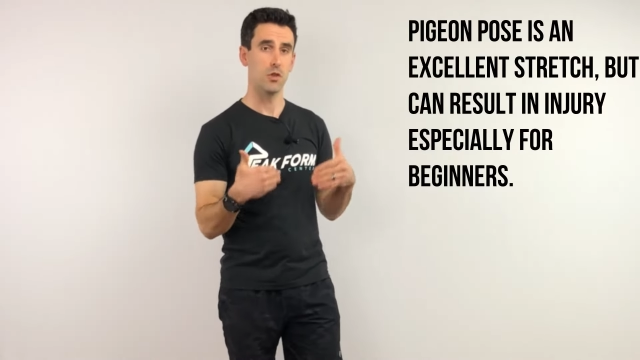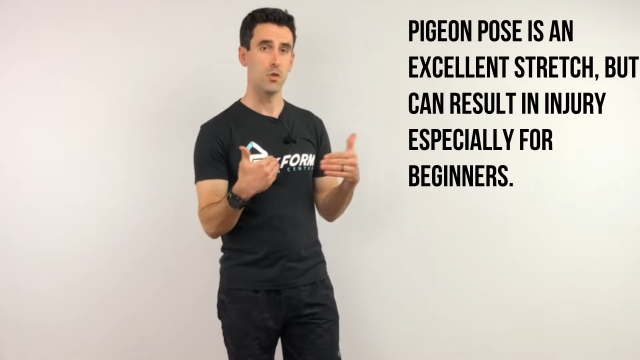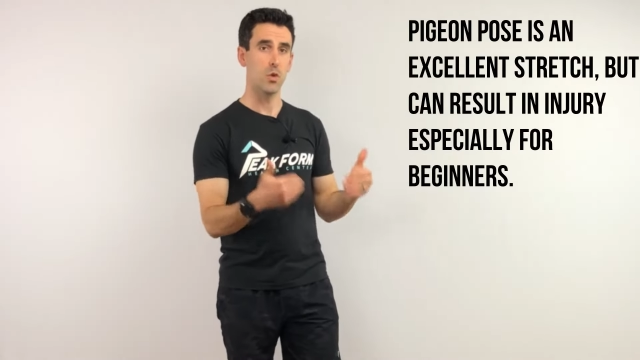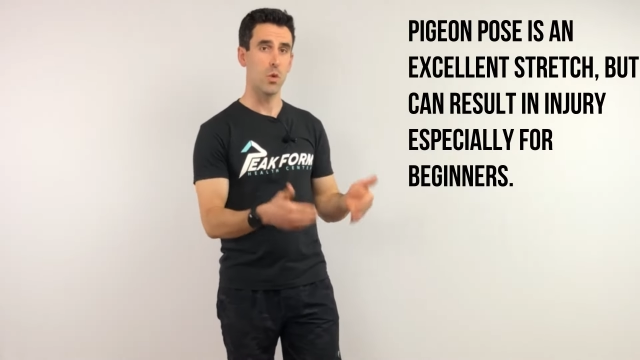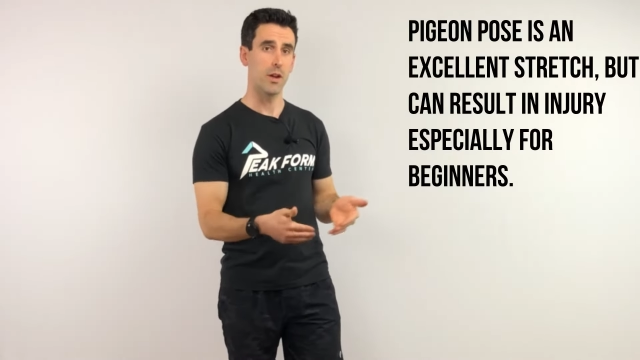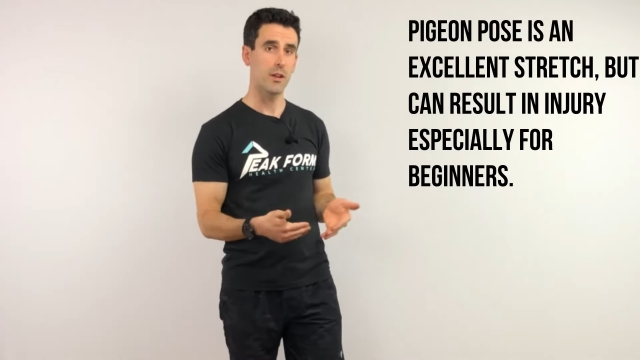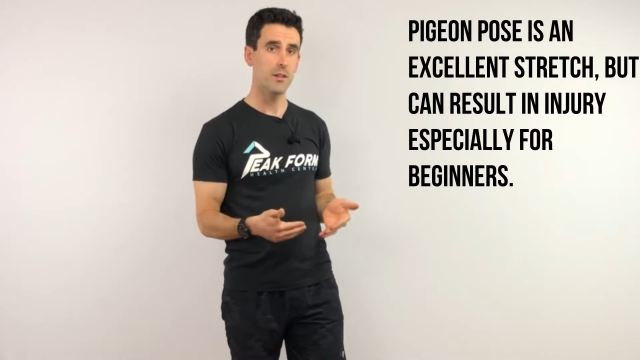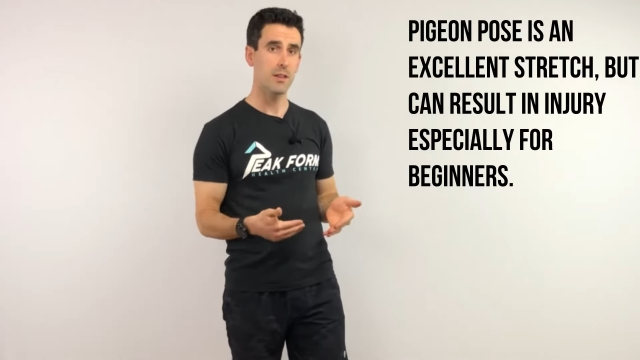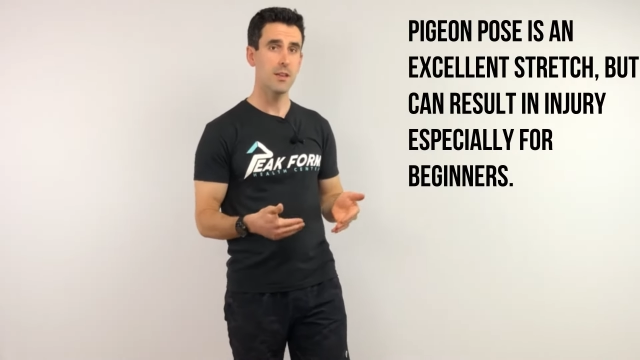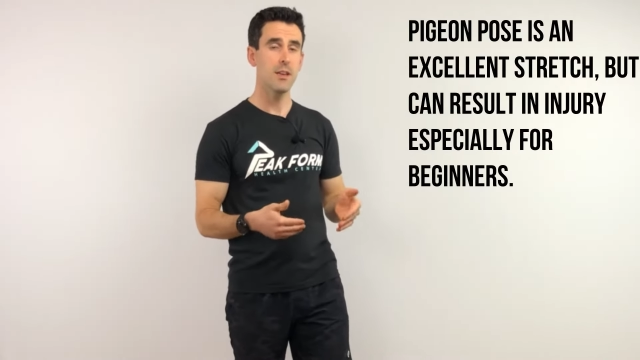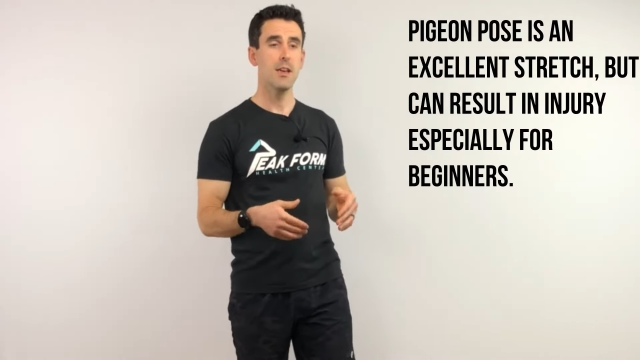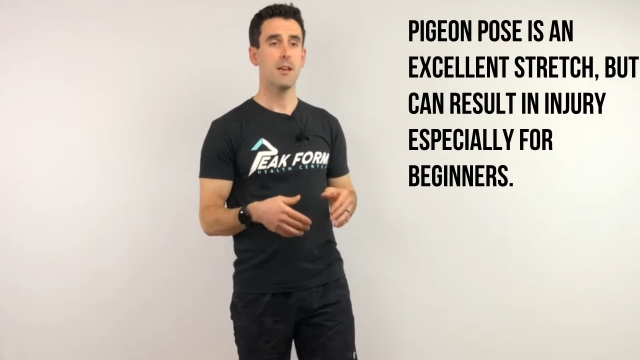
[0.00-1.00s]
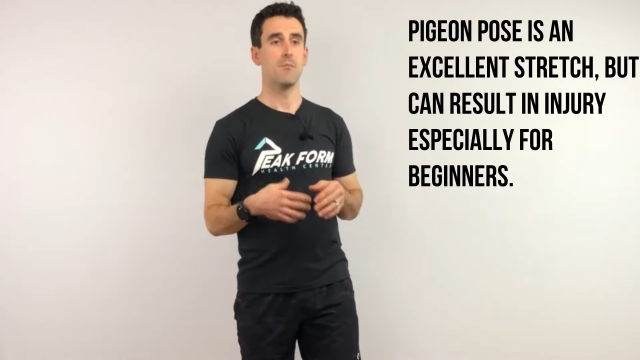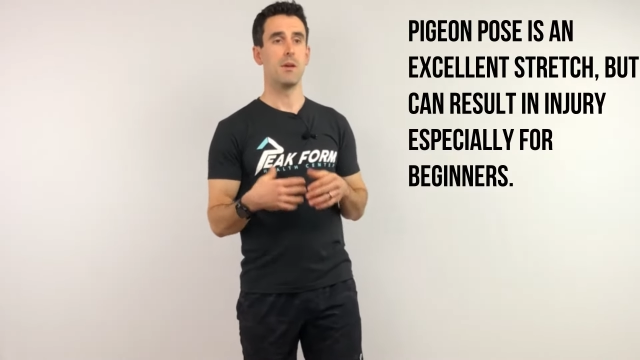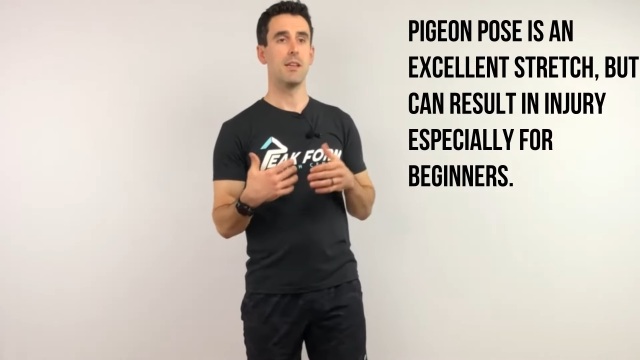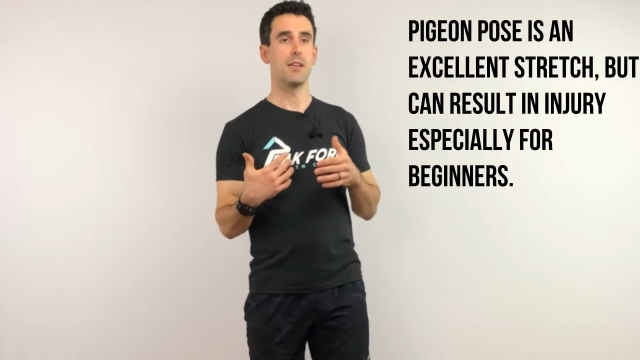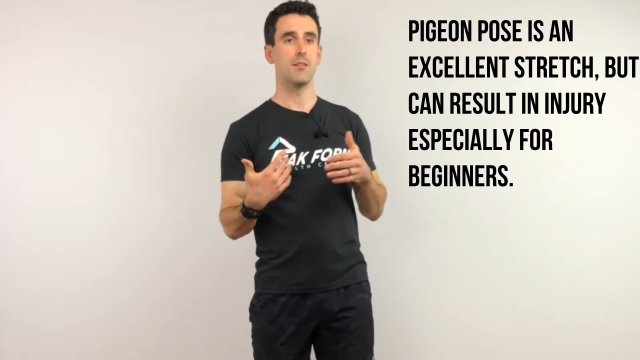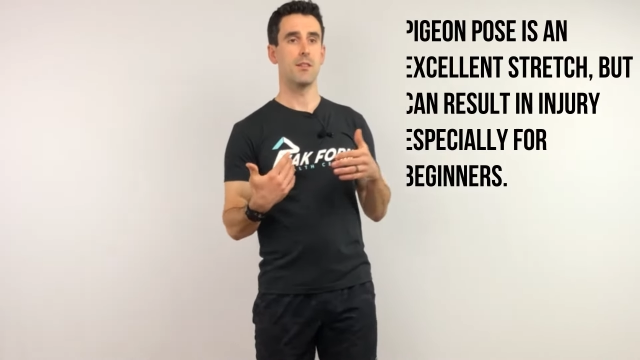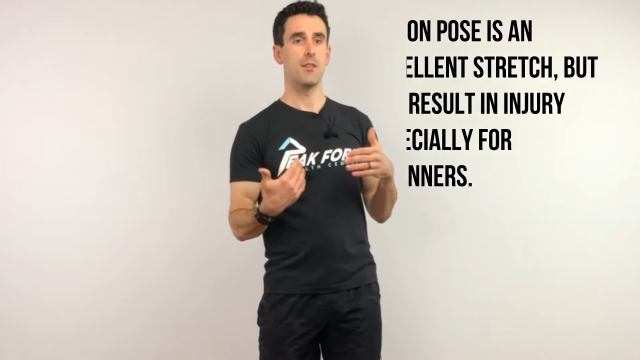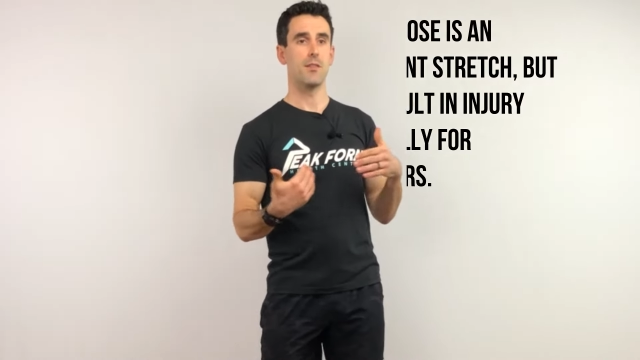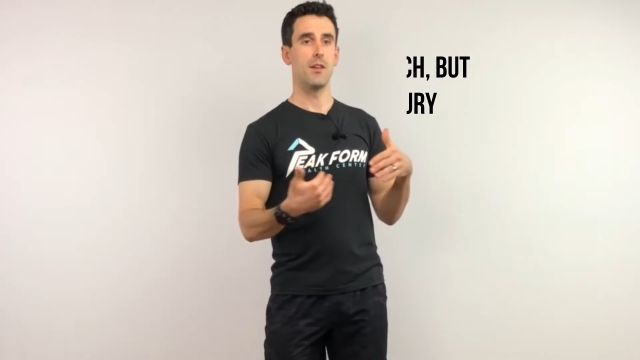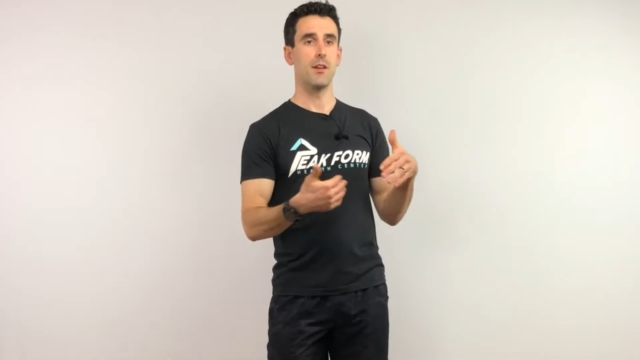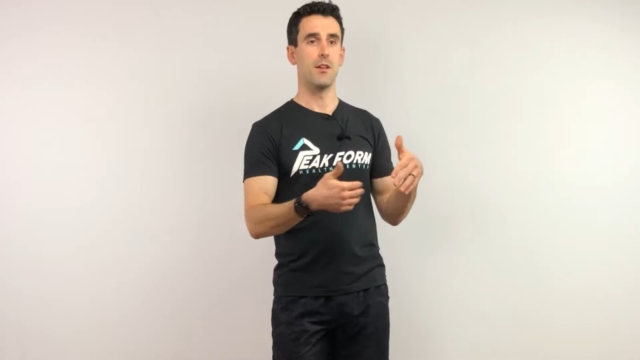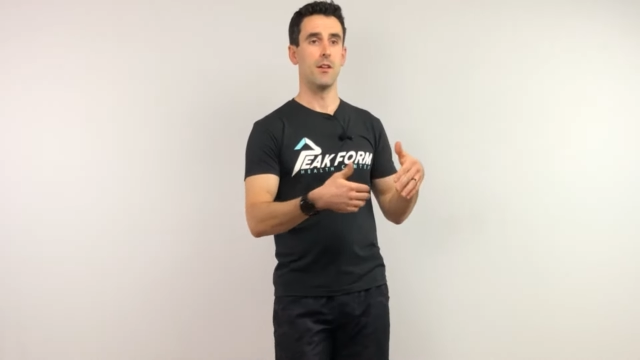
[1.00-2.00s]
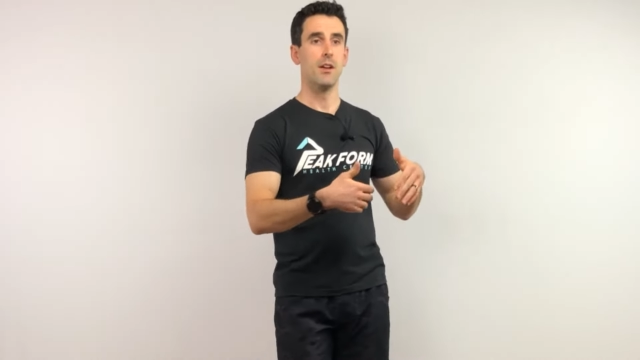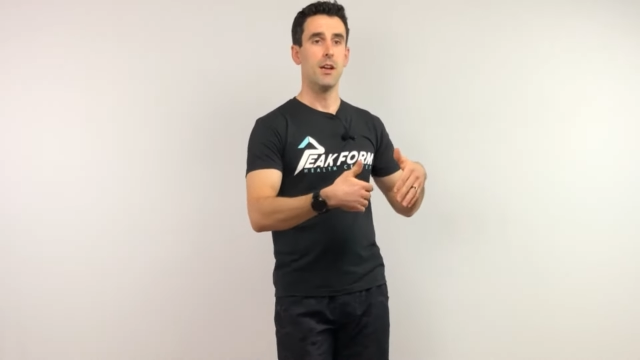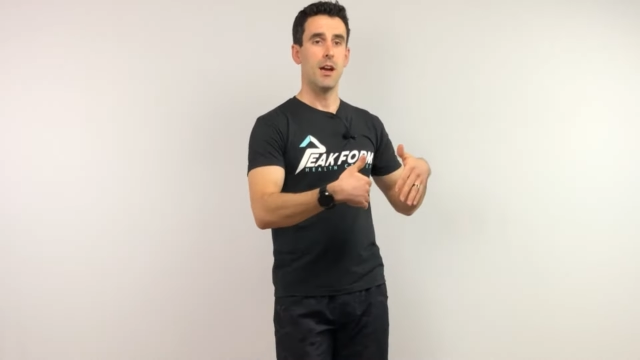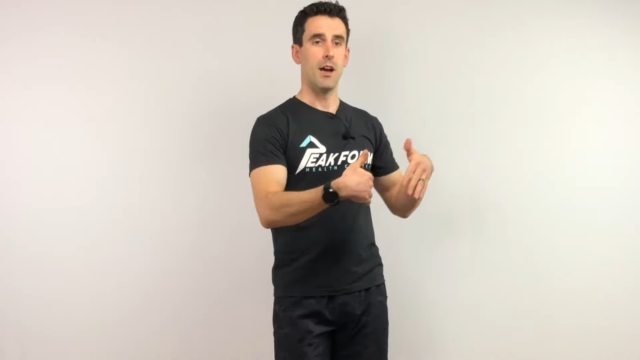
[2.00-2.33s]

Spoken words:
too quickly, meaning that they're